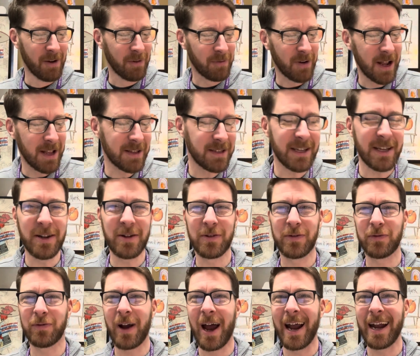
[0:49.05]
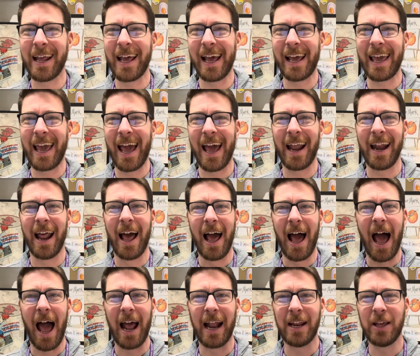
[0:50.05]
Friends, it is Friday again.
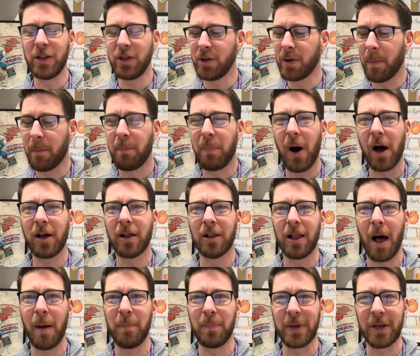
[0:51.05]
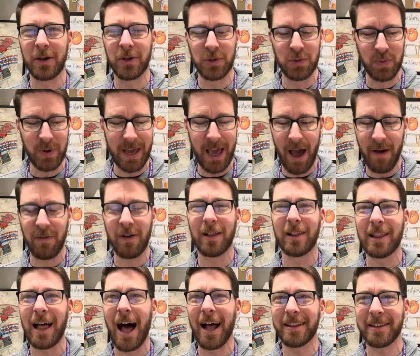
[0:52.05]
I need you to buckle up because we have a
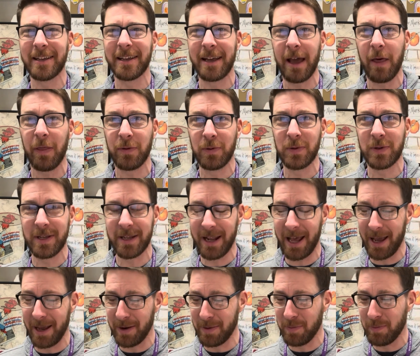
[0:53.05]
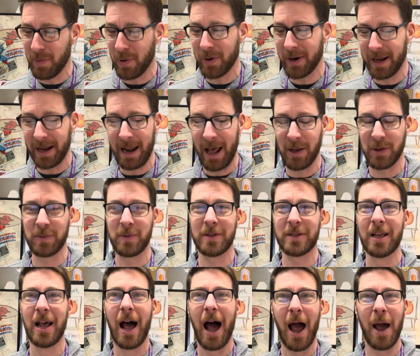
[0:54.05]
lot to get through today in the morning announcements.
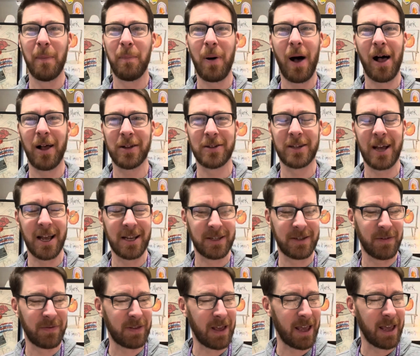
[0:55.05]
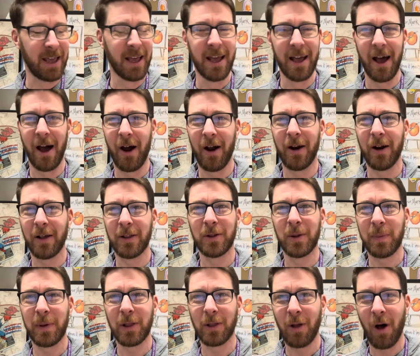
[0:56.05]
I apologize if they are a little
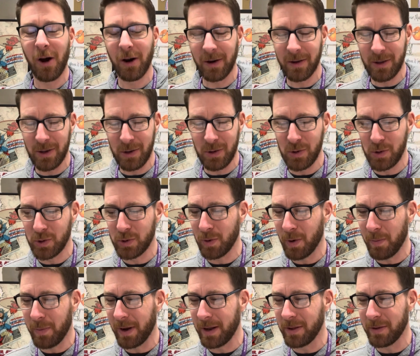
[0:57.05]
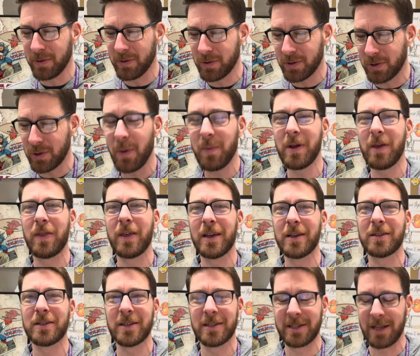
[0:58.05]
bit longer than usual, but so many
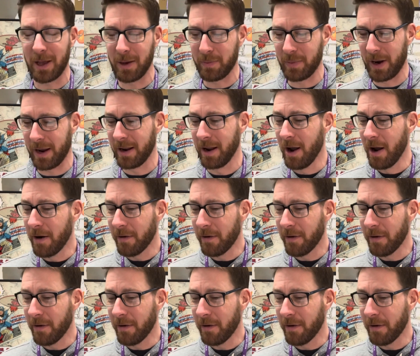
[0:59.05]
things to celebrate.